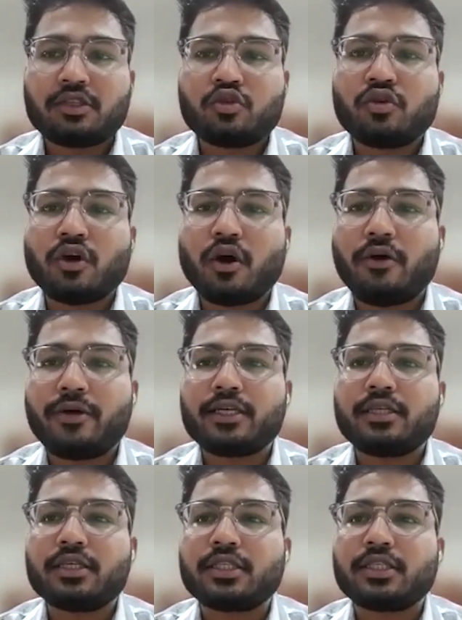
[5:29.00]
should
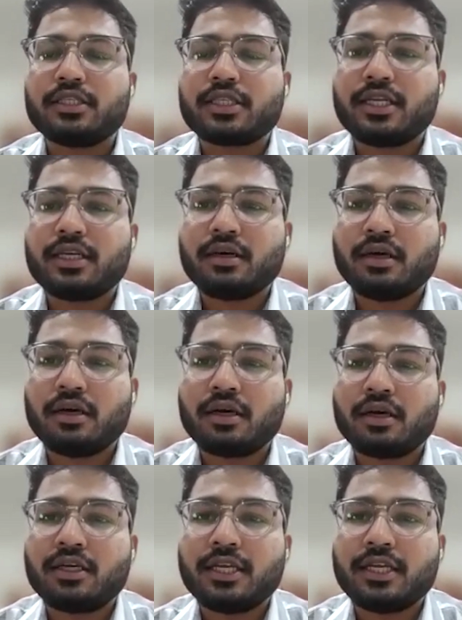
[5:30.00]
avoid the sunscreen
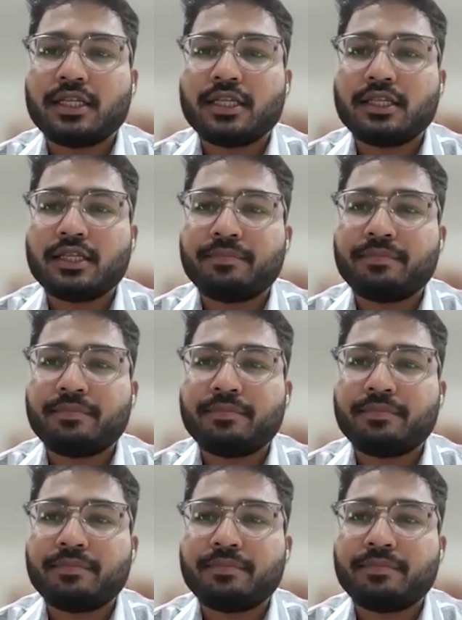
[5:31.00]
containing